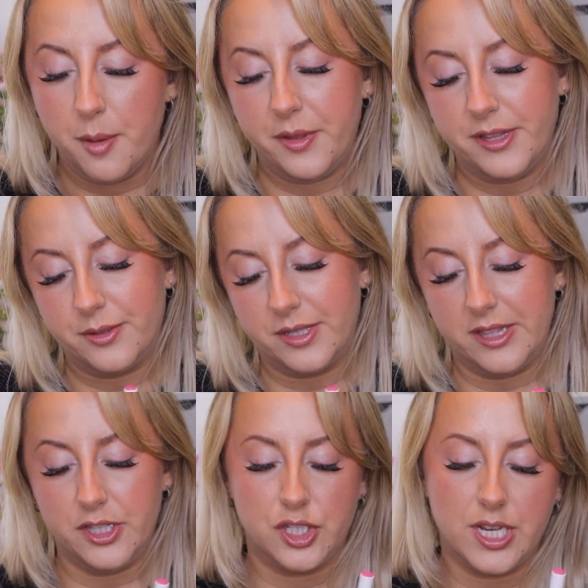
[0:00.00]
but this is
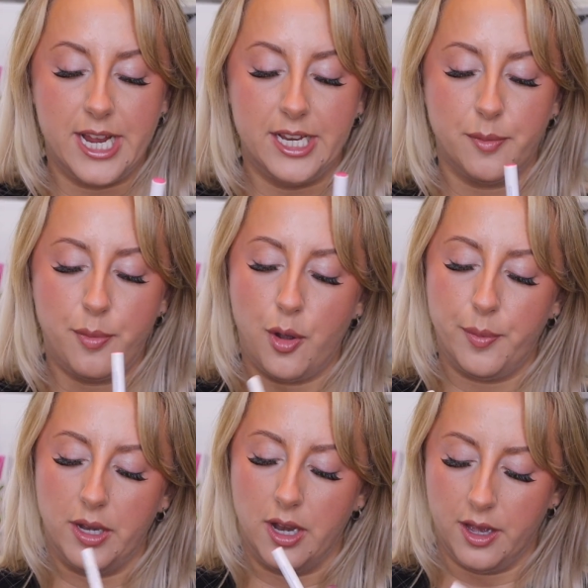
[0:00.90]
in the shade
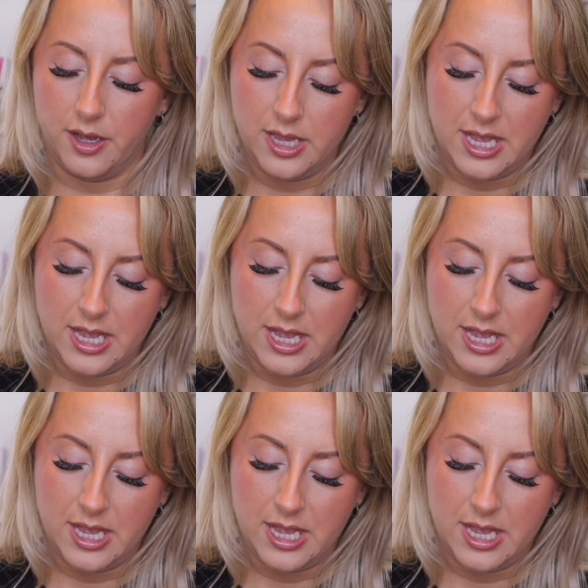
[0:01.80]
Popular.